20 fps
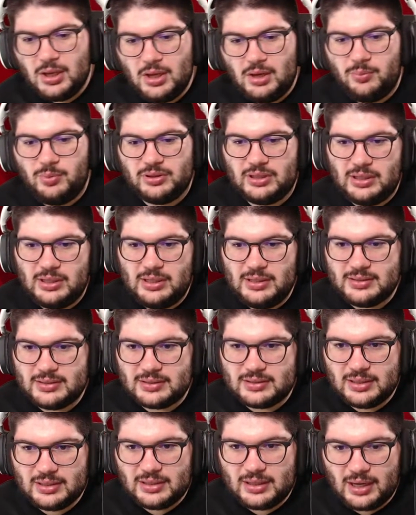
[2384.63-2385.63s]
But the easiest
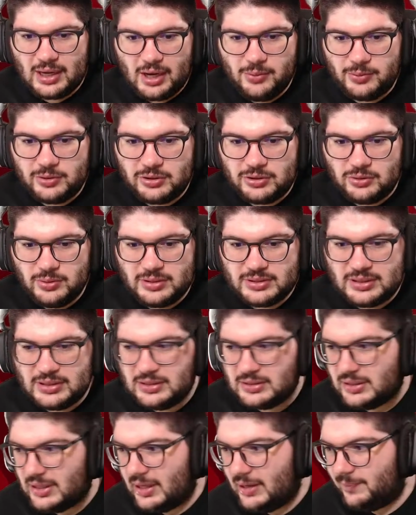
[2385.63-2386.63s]
thing that I would do is
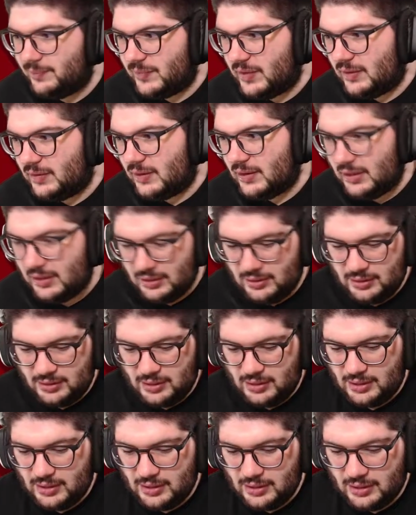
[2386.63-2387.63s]
is then and then in
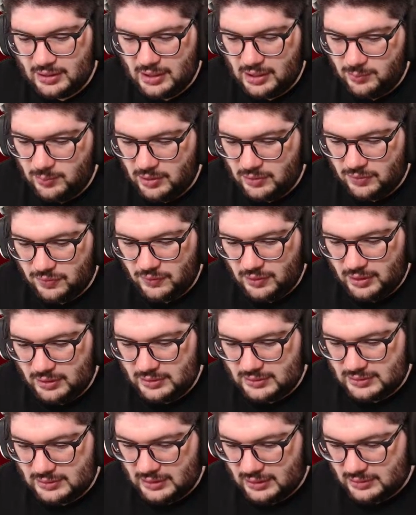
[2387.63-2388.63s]
uh,
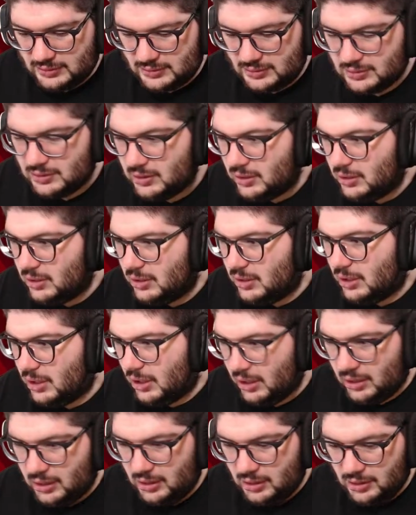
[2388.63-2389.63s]
36,
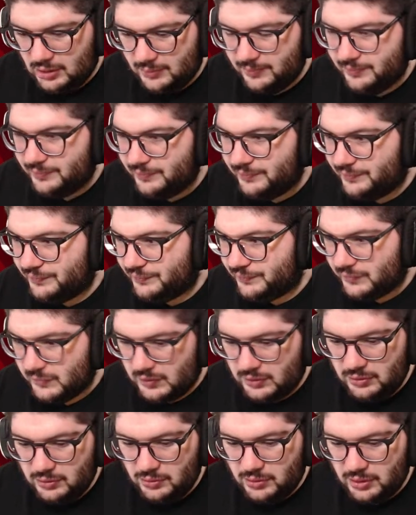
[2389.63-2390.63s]
um,
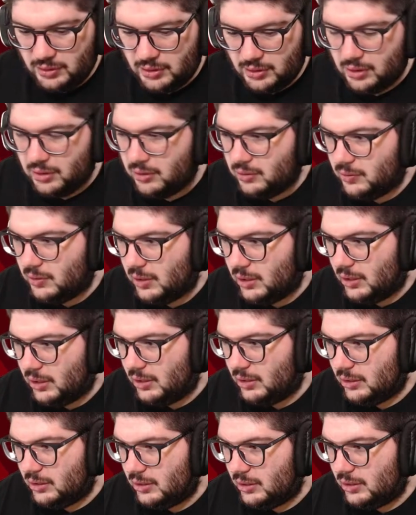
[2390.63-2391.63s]
you can go
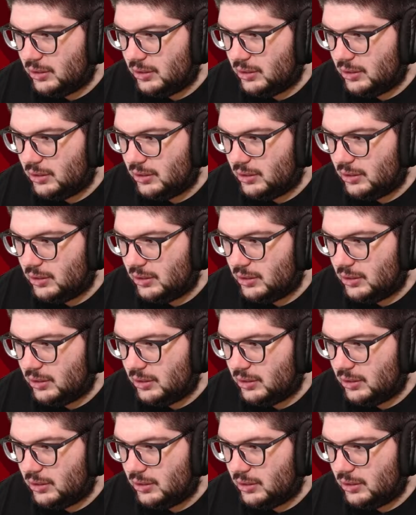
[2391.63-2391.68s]
uh,